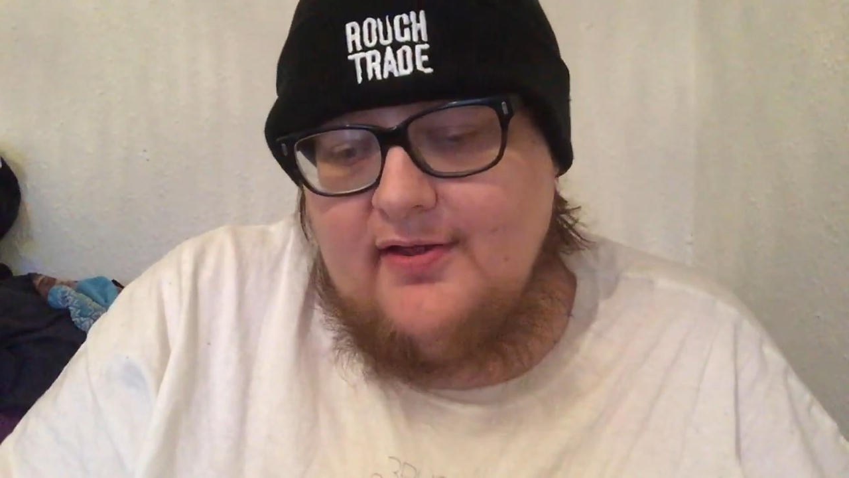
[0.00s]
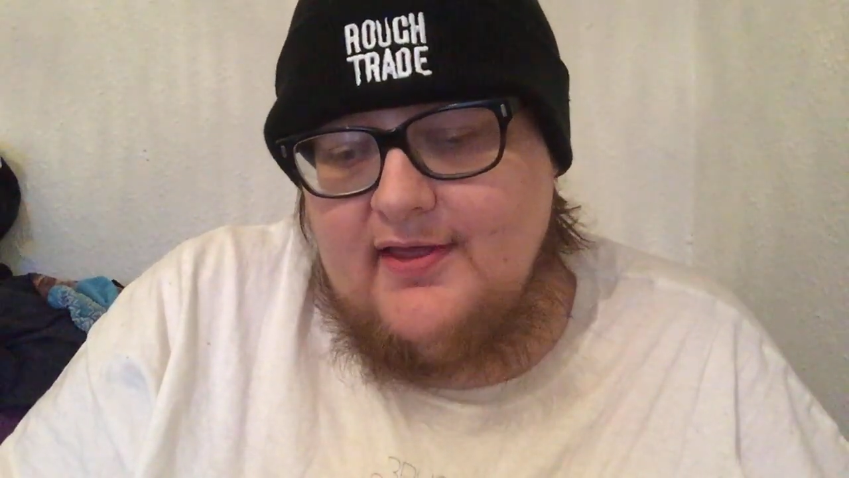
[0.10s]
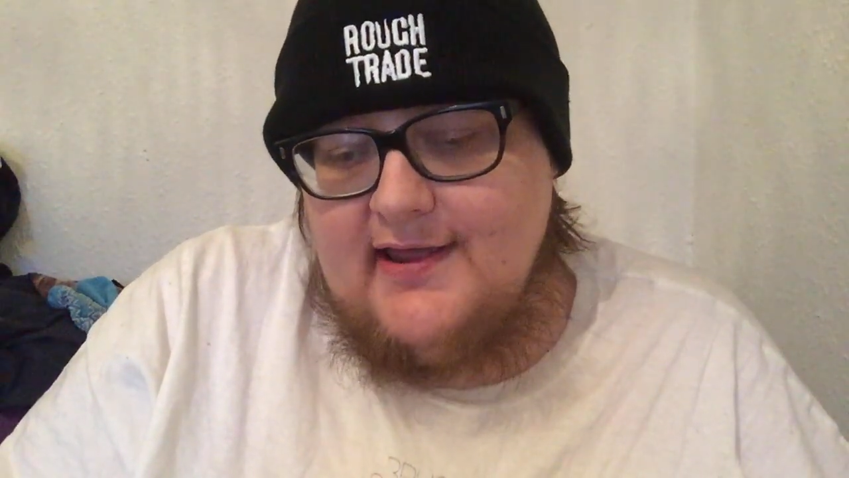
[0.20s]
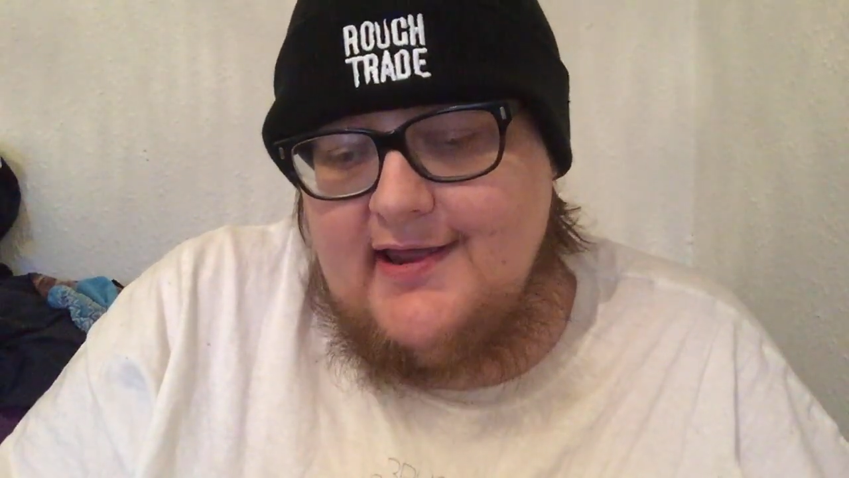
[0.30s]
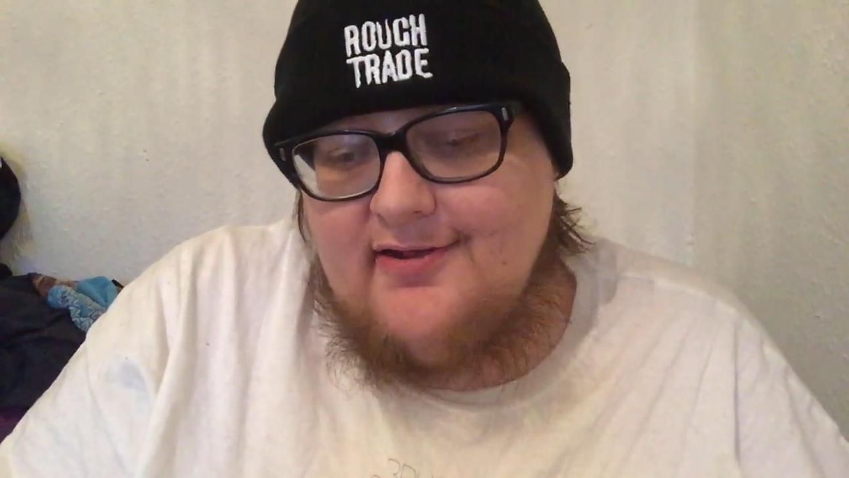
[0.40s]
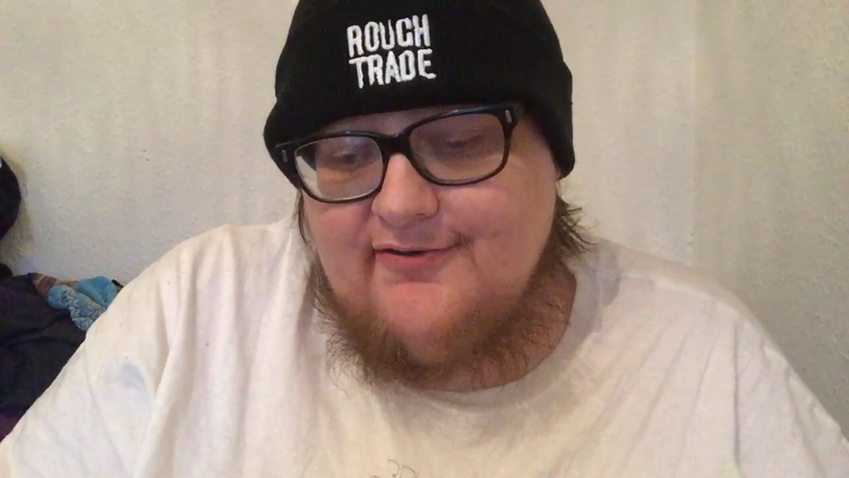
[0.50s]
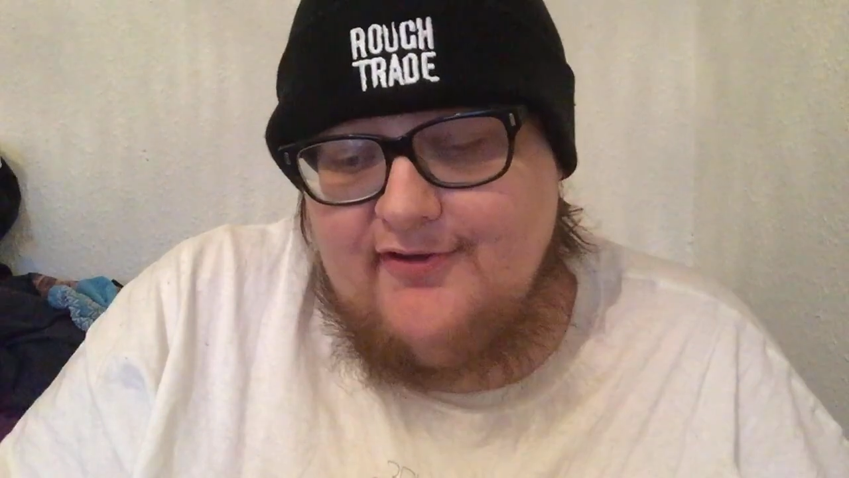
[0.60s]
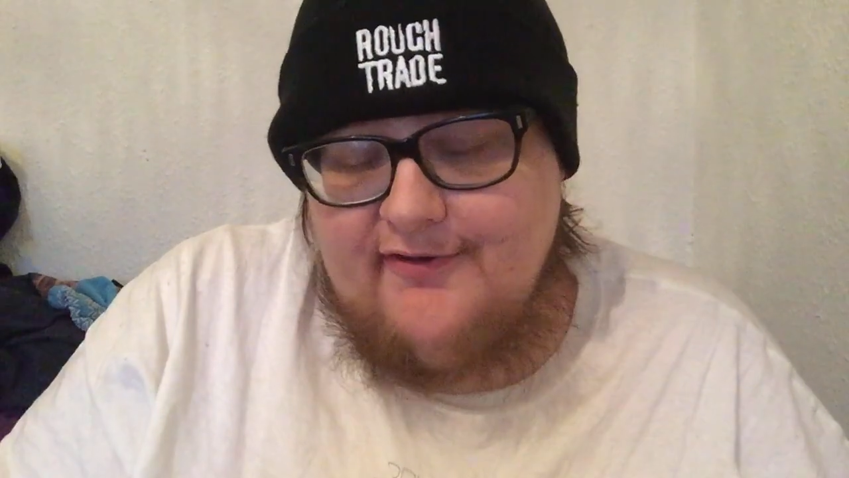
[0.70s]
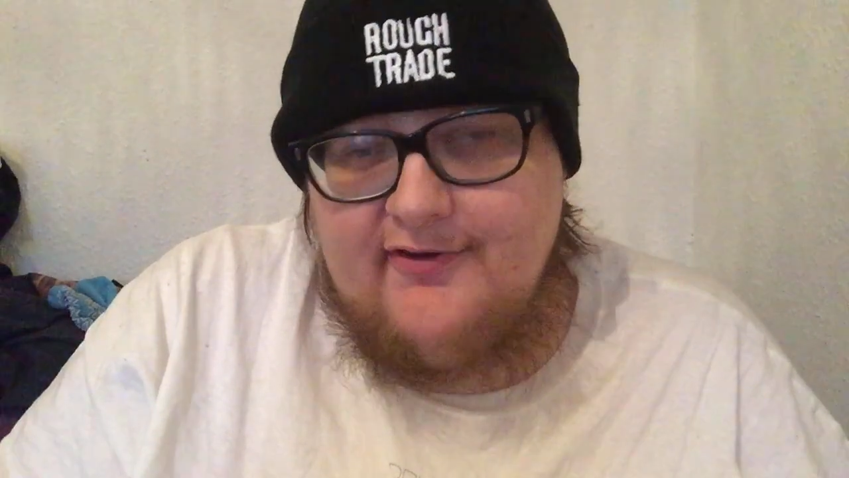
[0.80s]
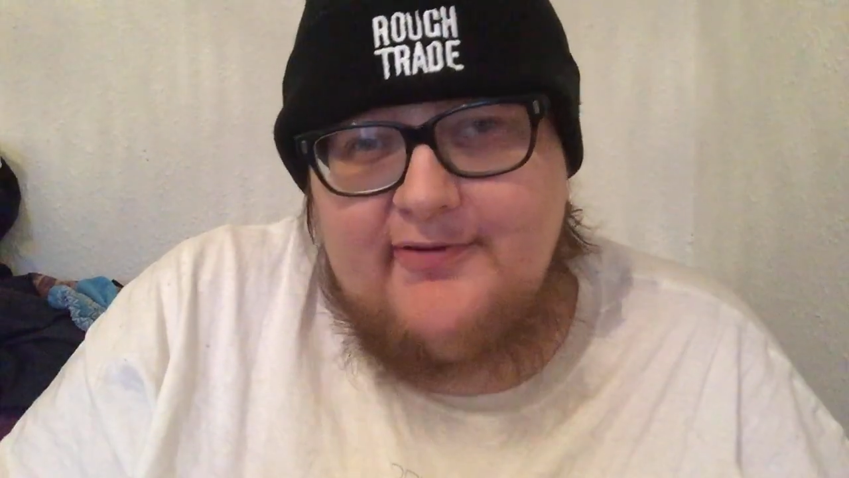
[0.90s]
of the year for
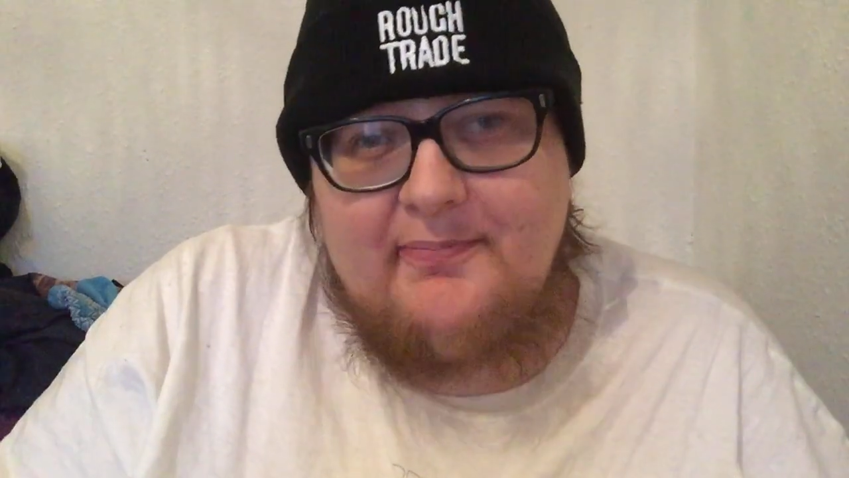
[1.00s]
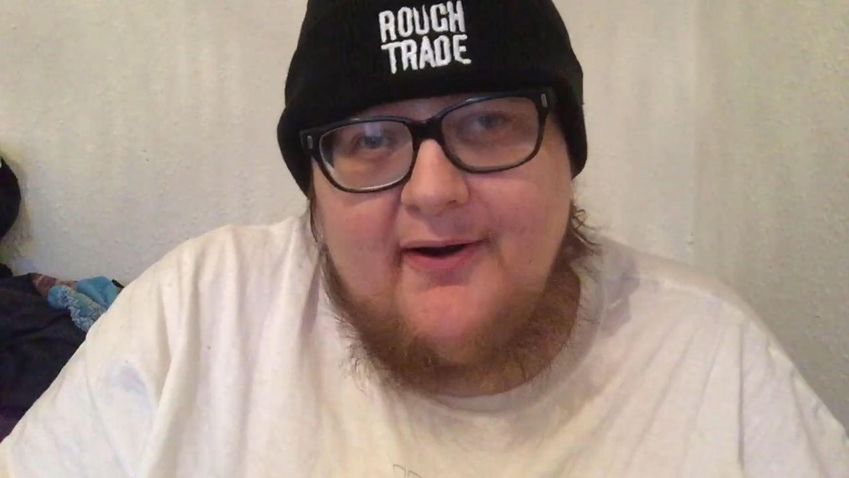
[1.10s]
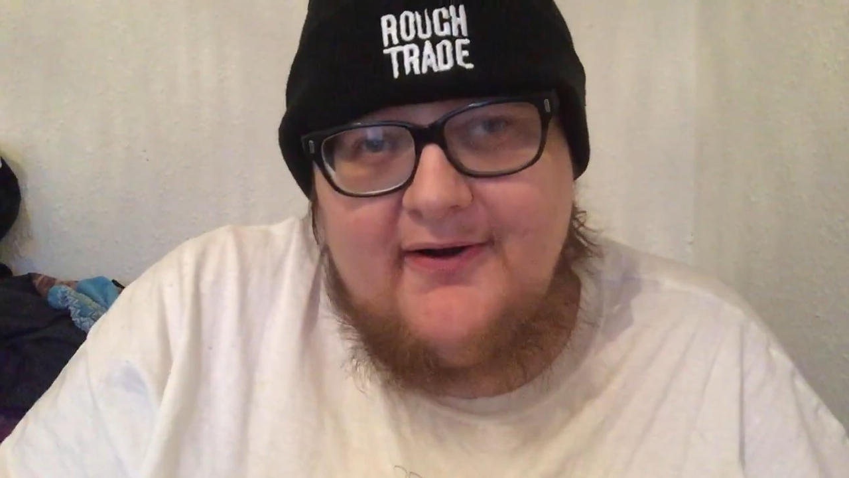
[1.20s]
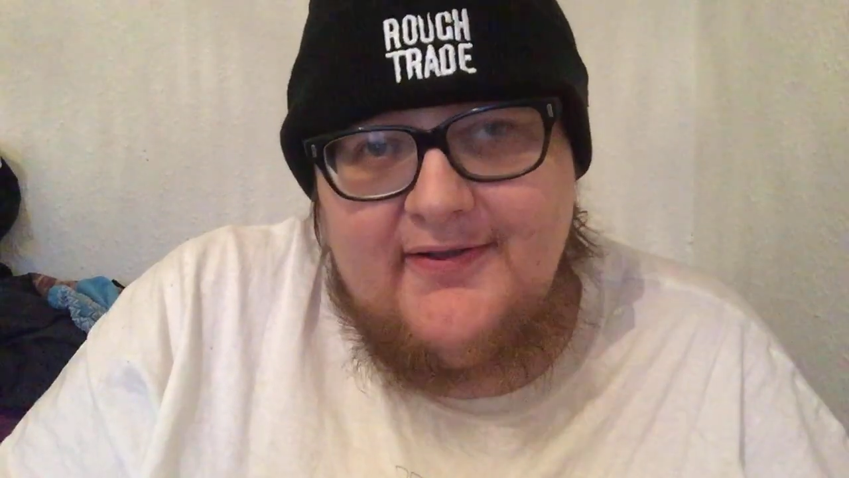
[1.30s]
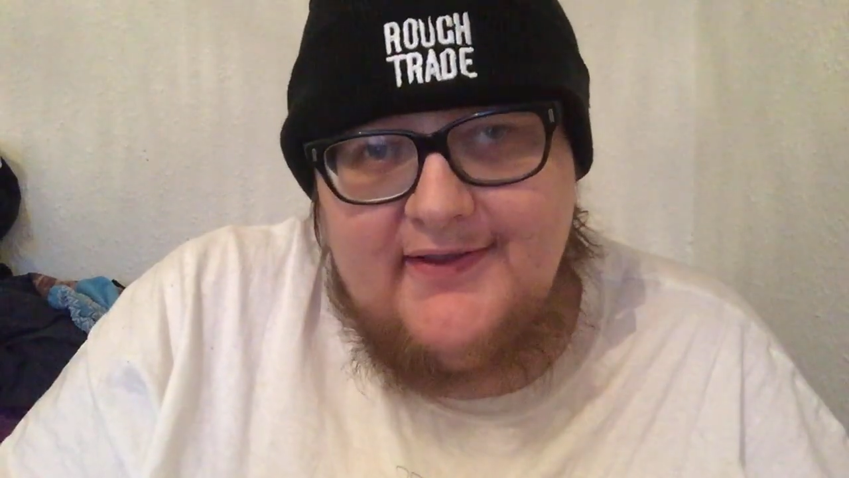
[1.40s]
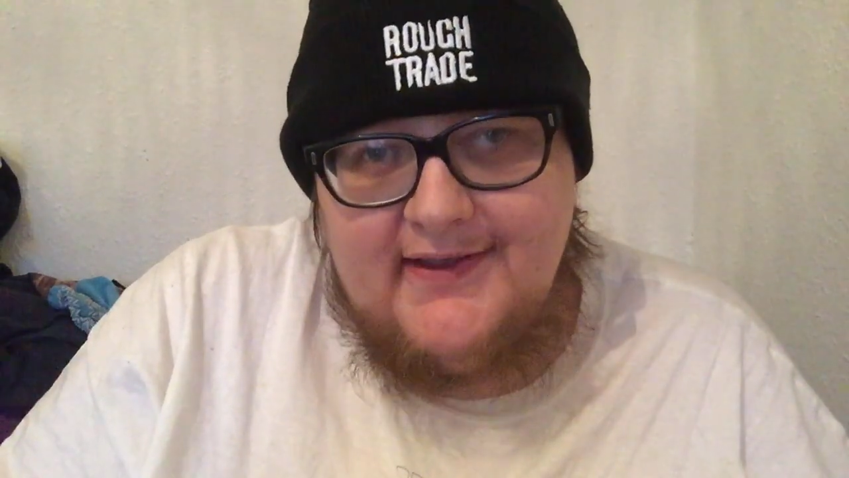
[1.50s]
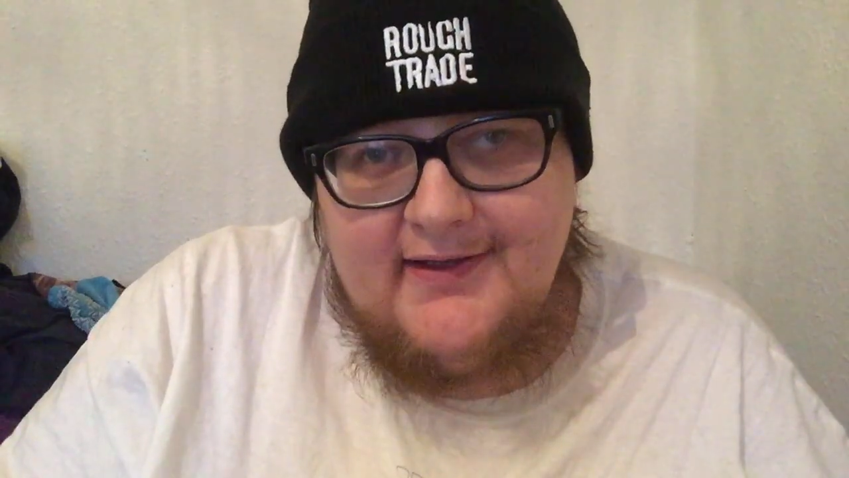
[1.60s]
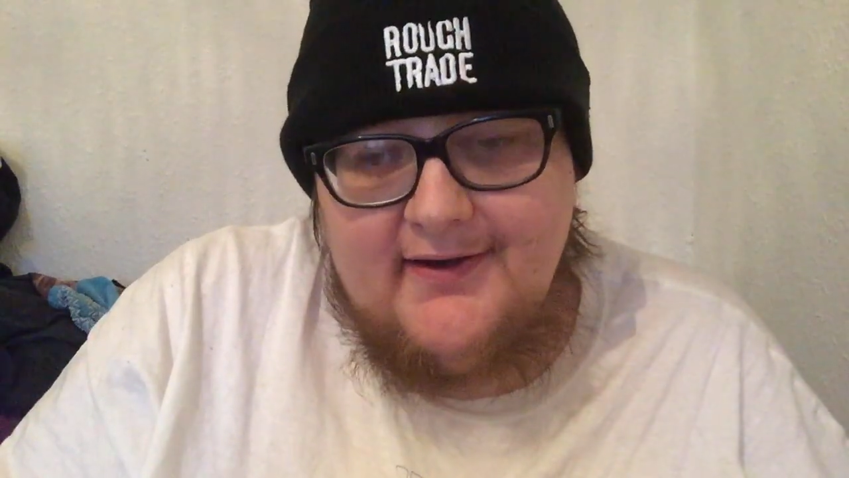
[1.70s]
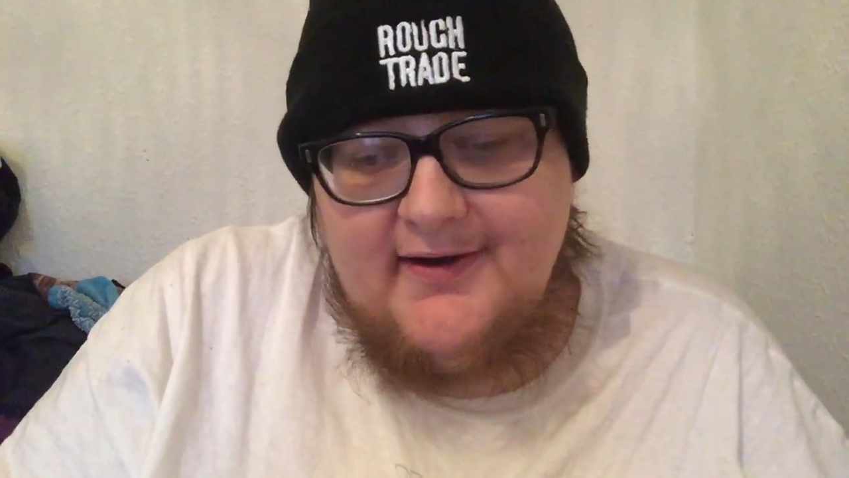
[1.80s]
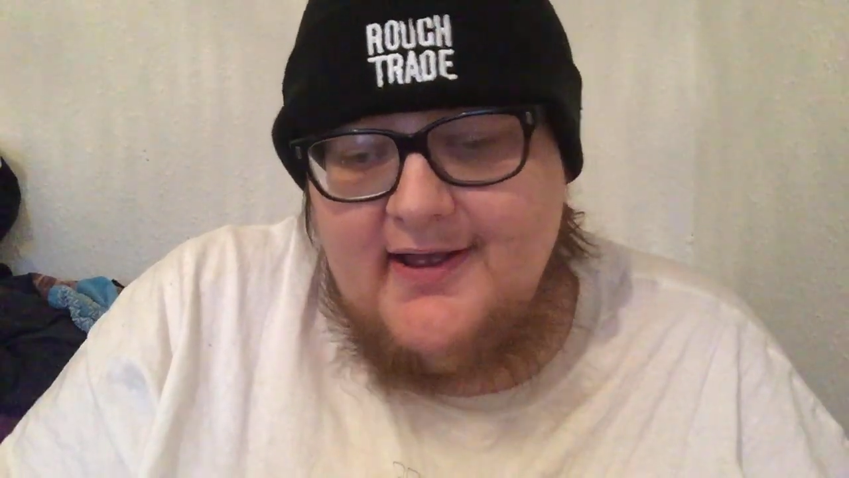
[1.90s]
the first part of the year.